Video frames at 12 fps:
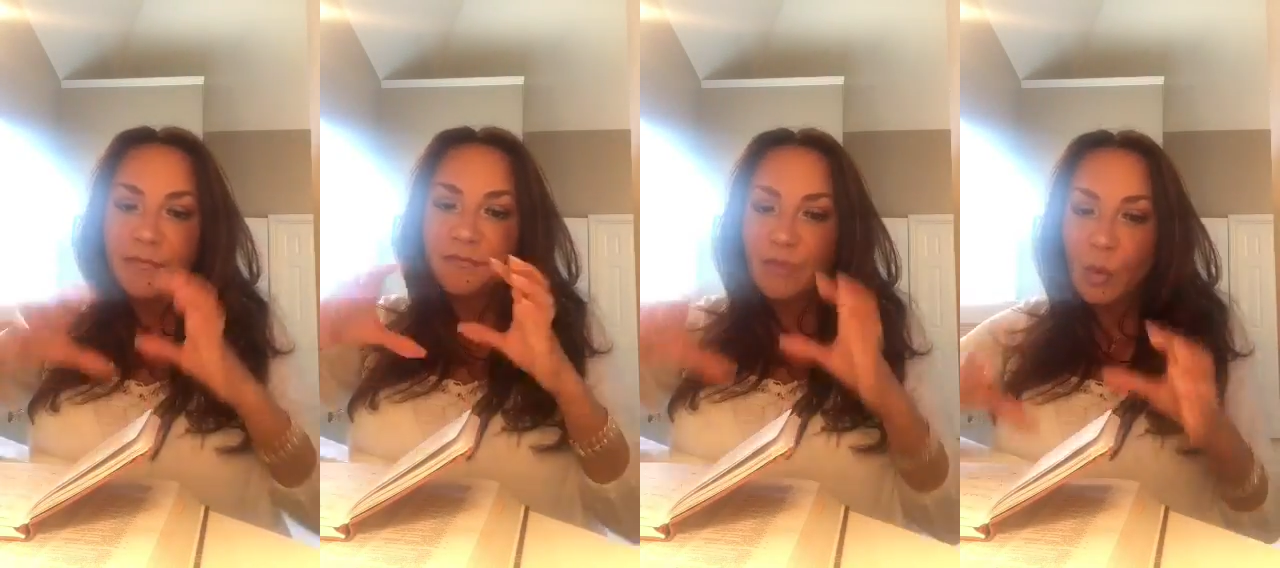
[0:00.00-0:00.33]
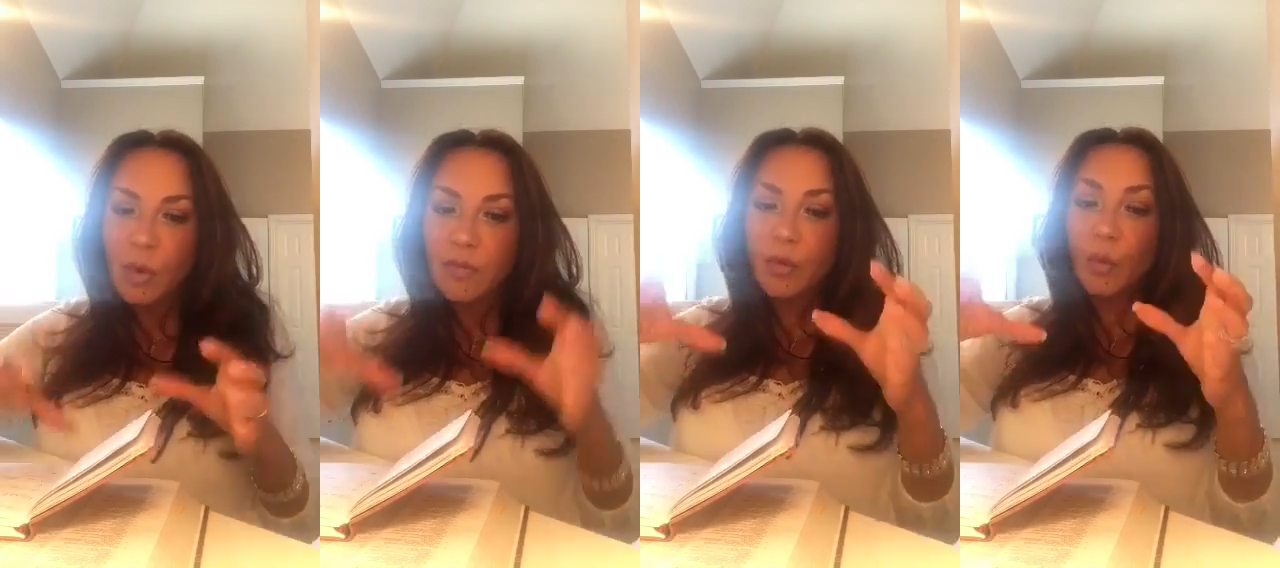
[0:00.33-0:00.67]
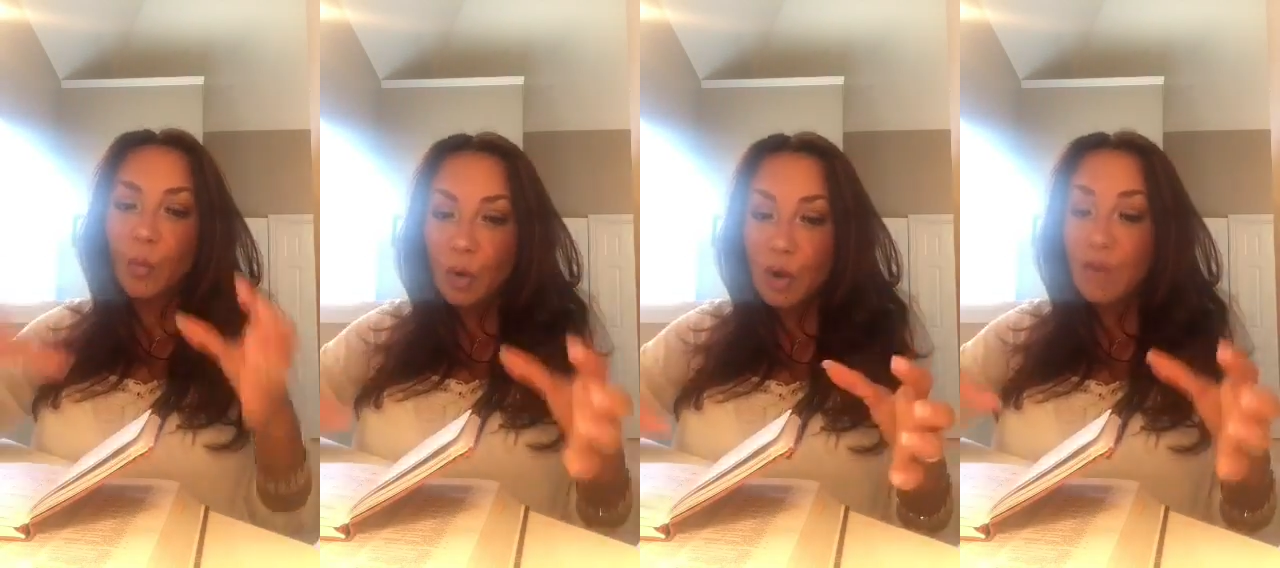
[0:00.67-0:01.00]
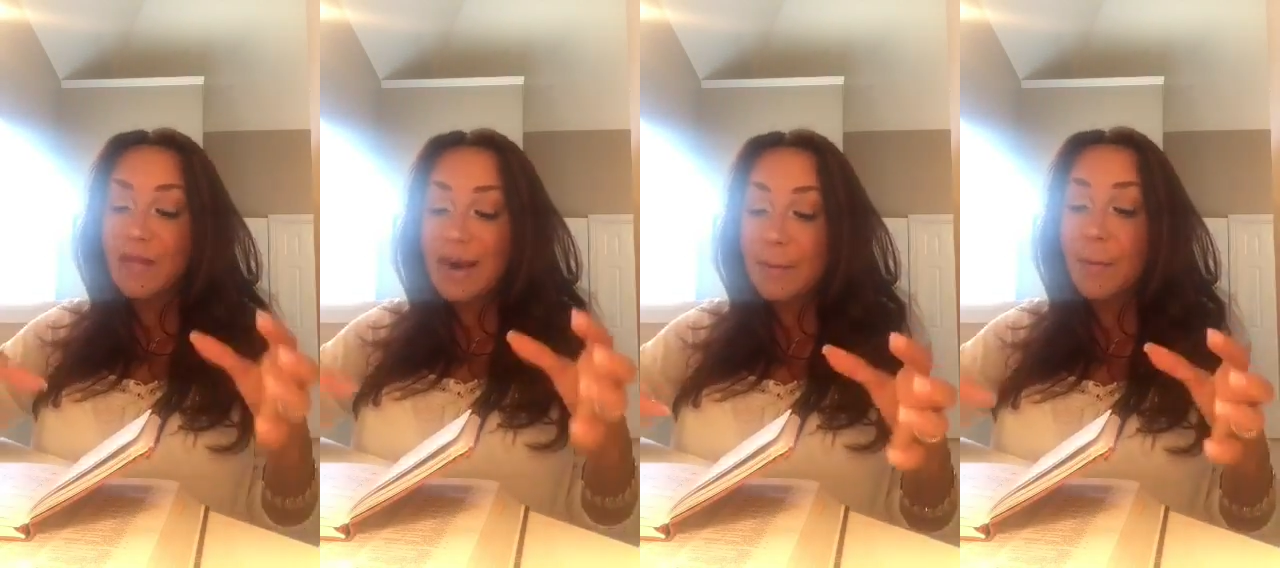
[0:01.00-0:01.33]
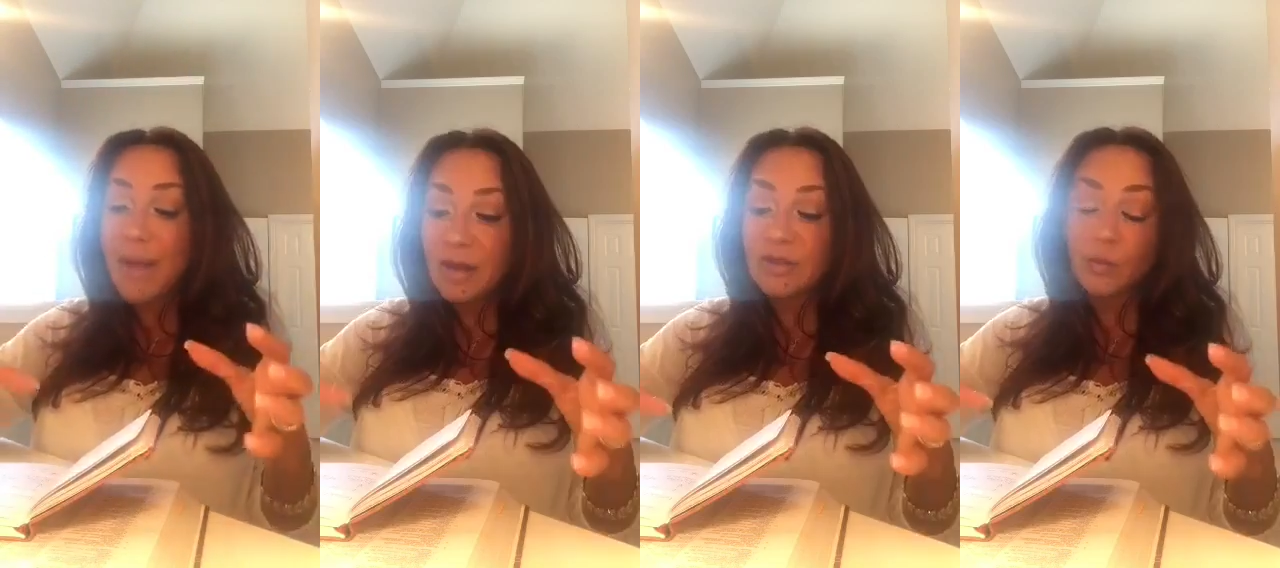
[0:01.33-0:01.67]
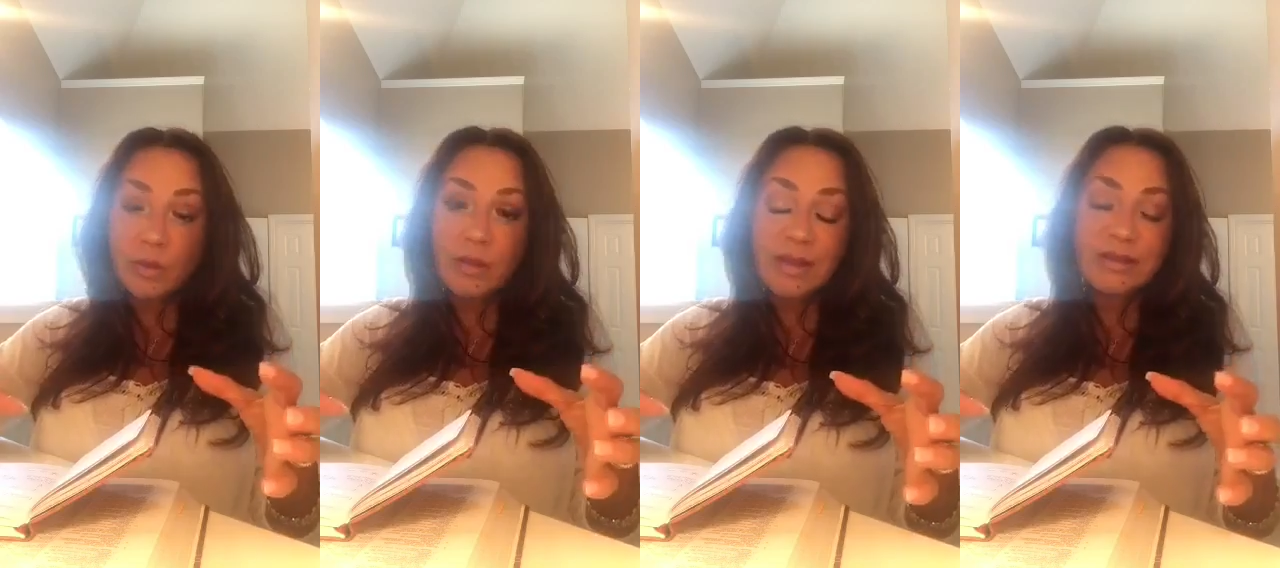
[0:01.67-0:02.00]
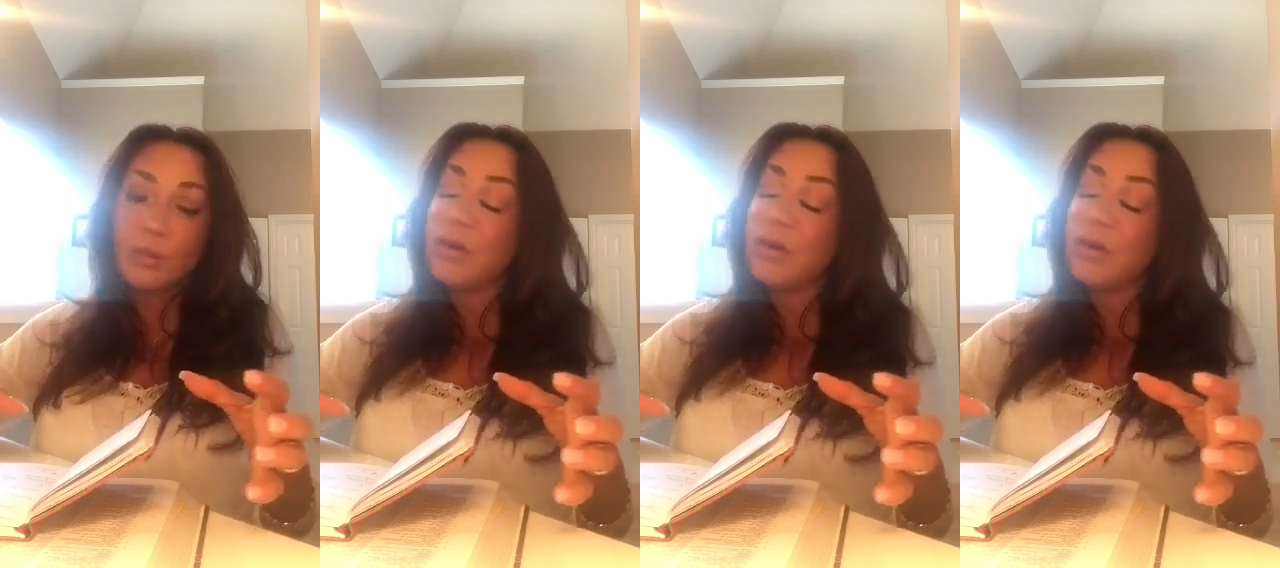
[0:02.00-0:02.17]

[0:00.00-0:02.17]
for the word that I'm about to release.